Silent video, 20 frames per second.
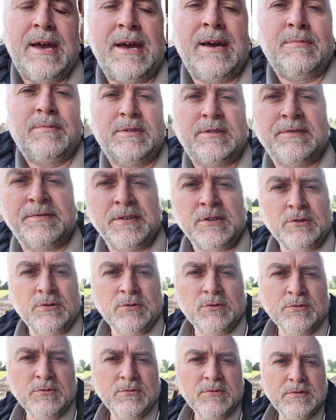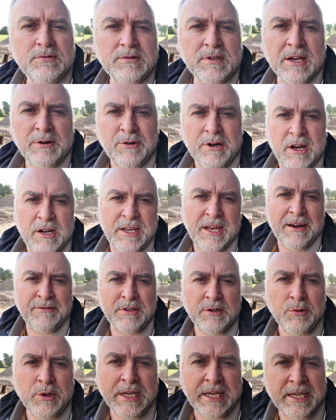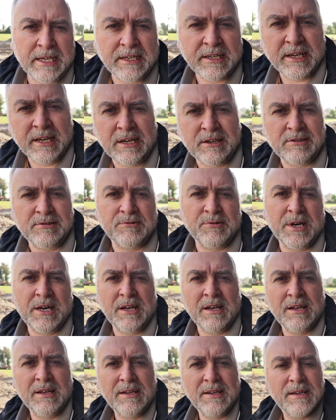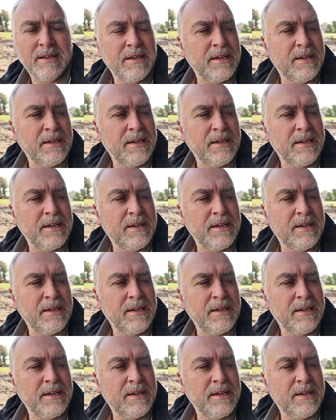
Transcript: There's a few that we're only after weaning there as well.